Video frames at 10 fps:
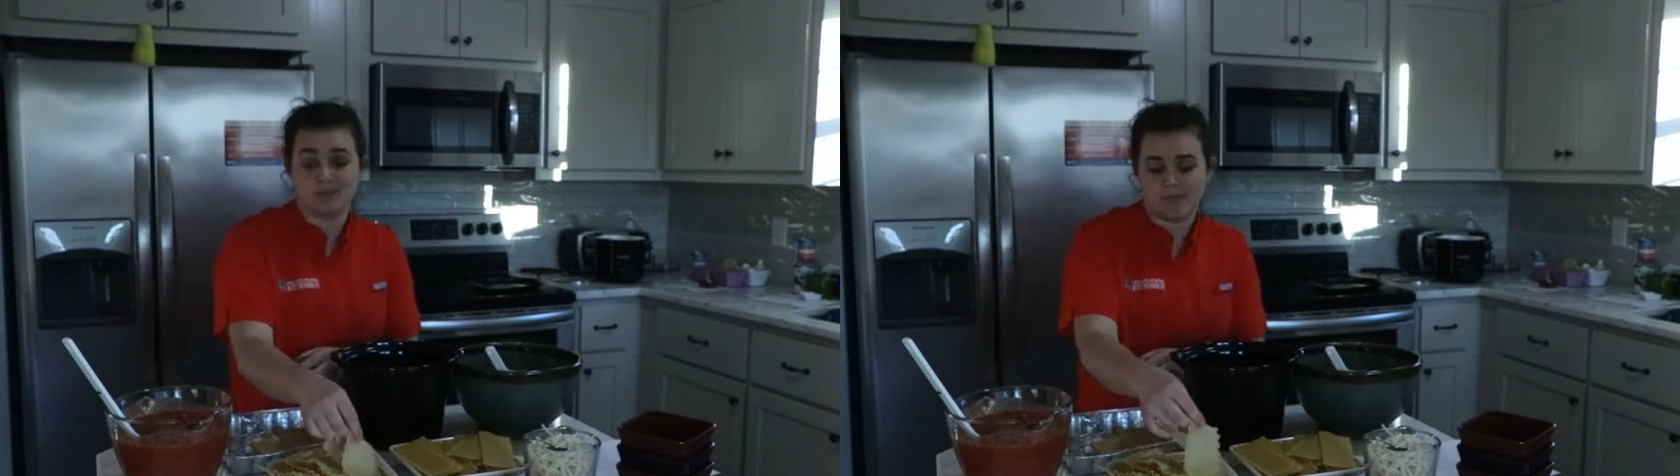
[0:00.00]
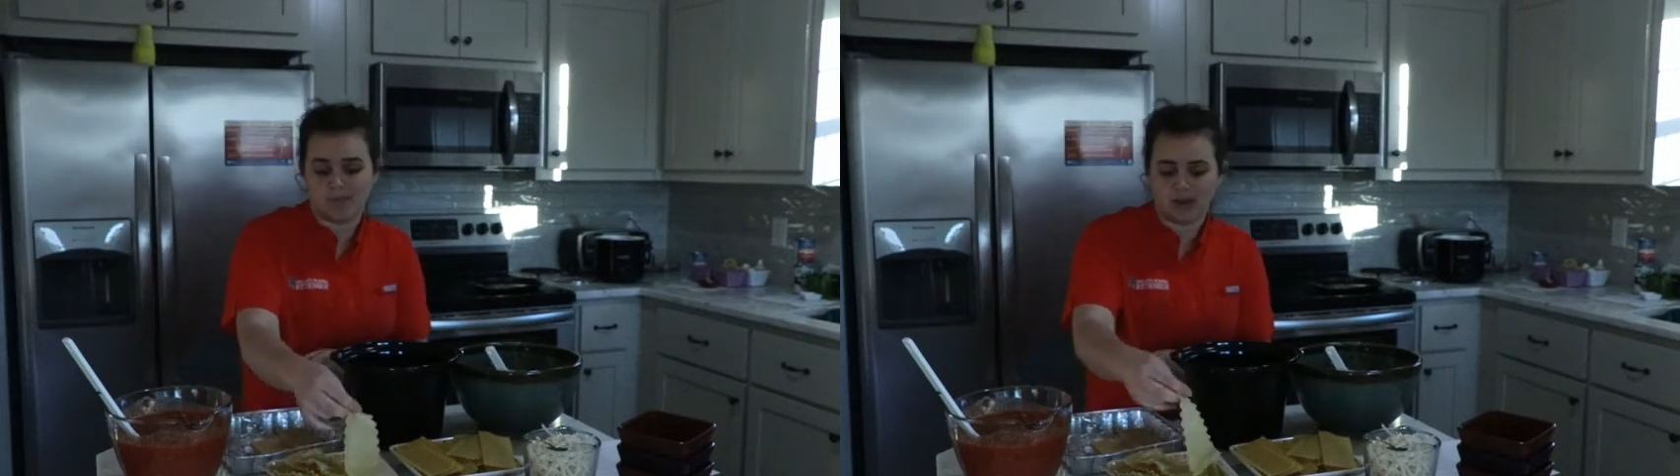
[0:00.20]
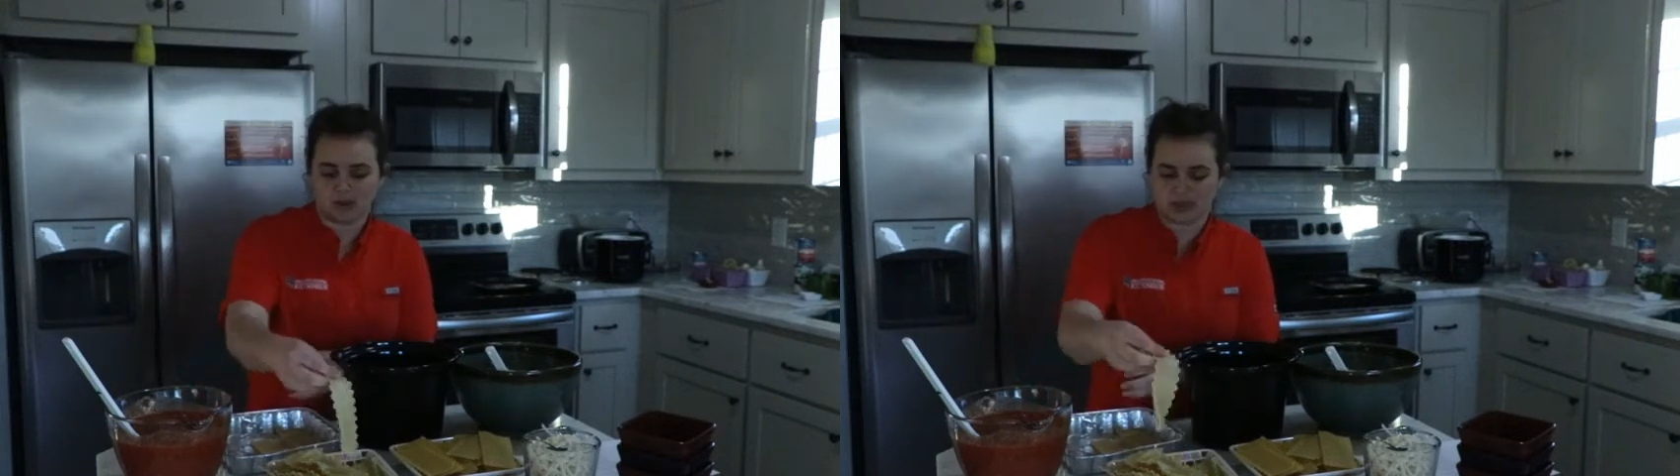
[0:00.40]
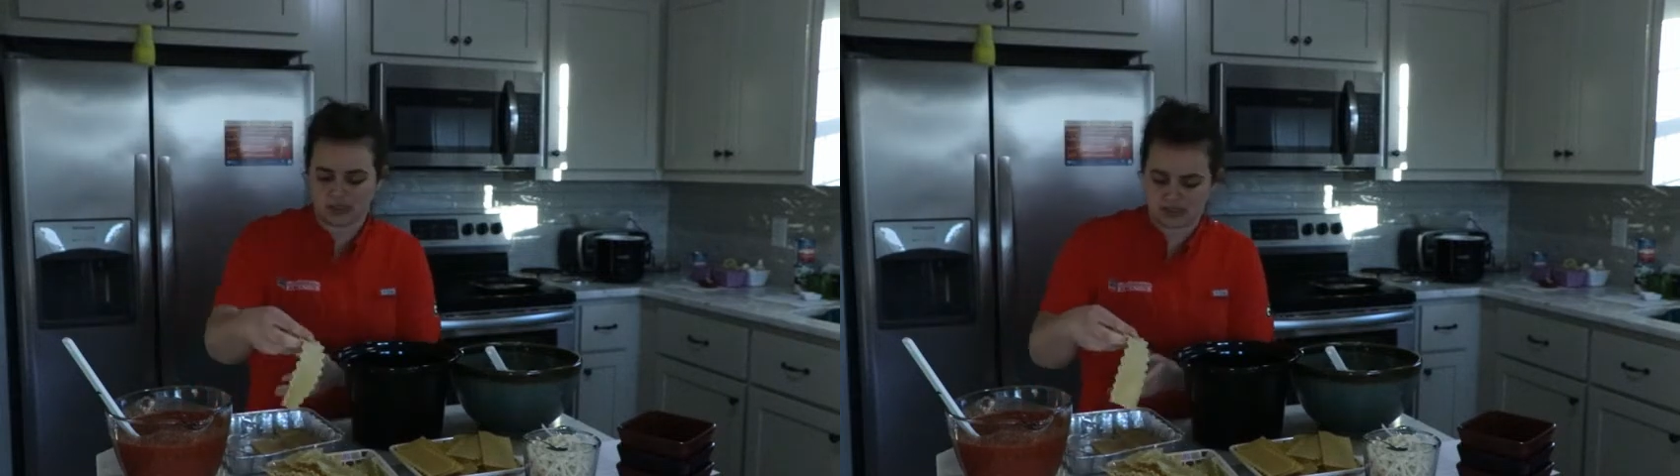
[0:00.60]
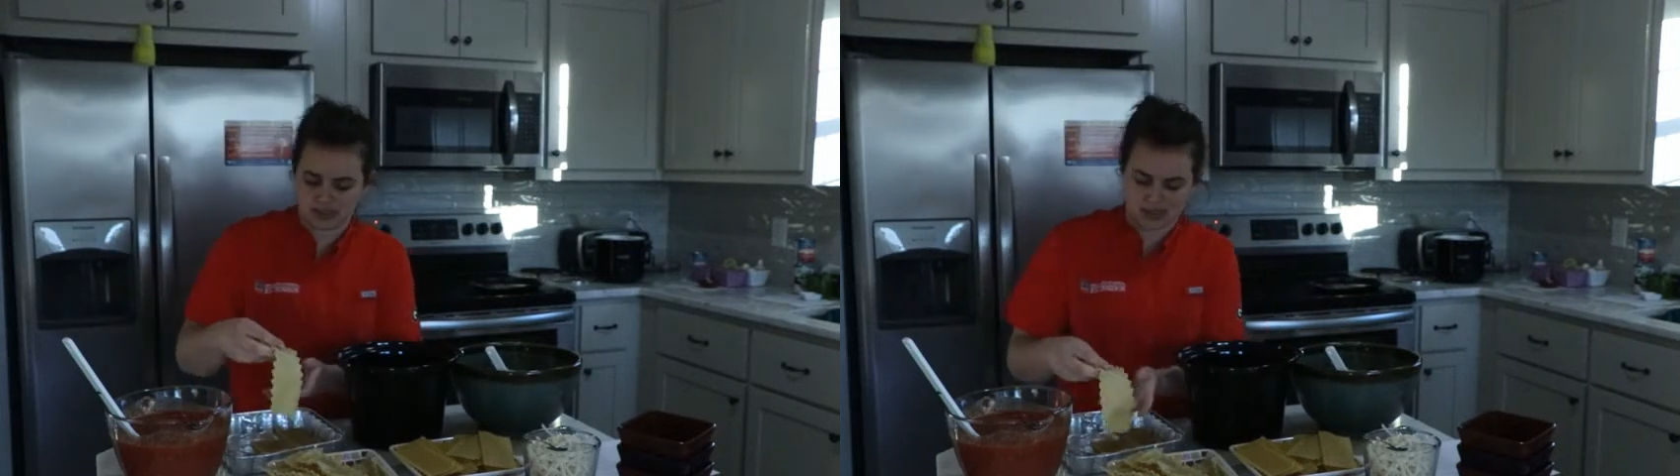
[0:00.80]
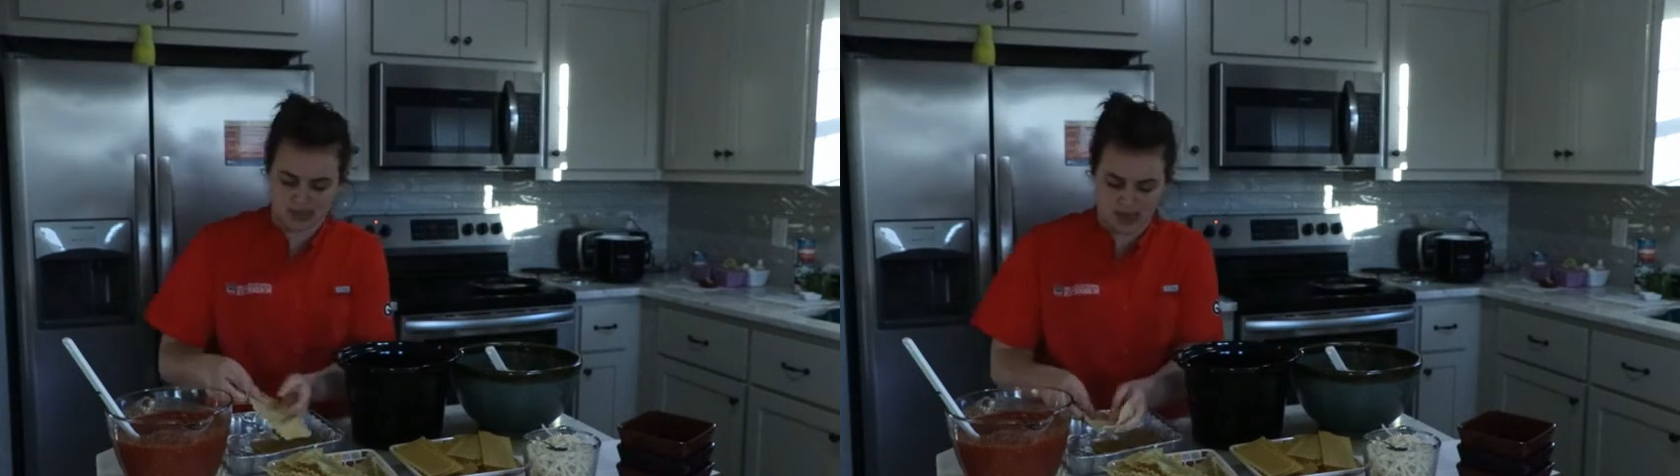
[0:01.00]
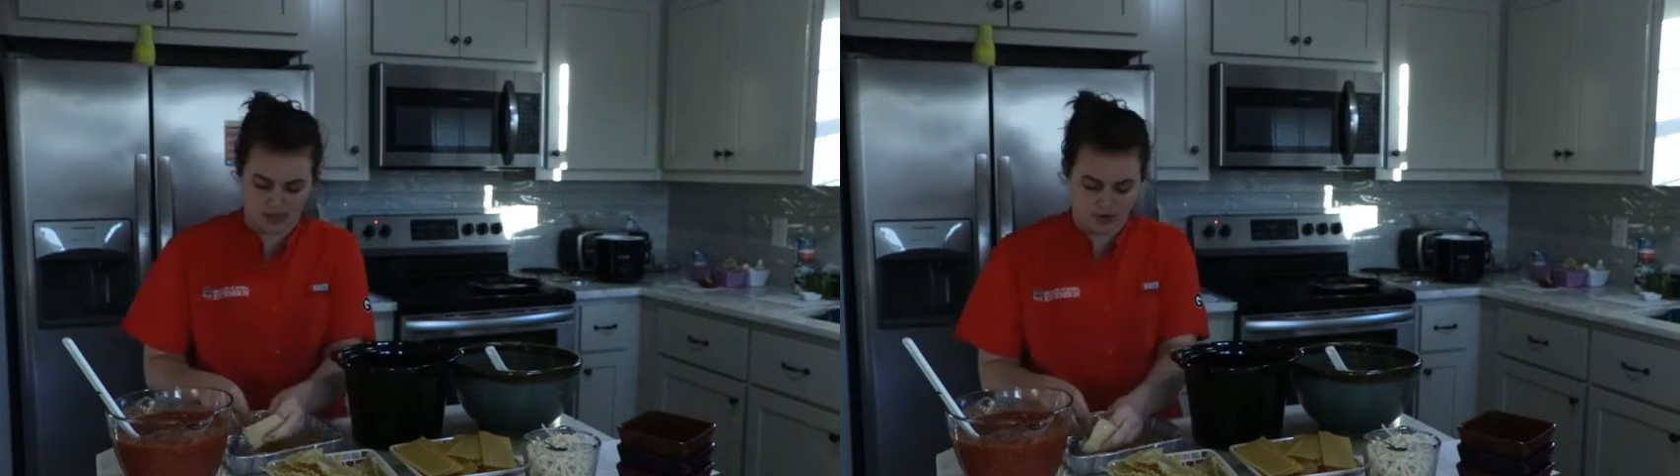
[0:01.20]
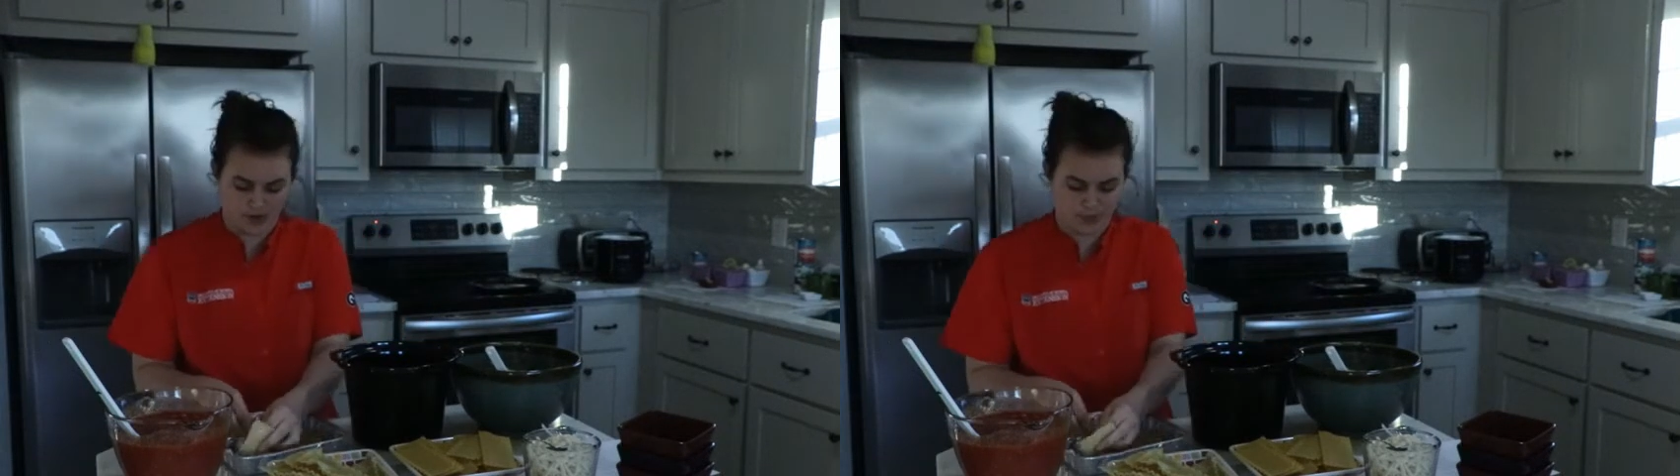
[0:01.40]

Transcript: melt together.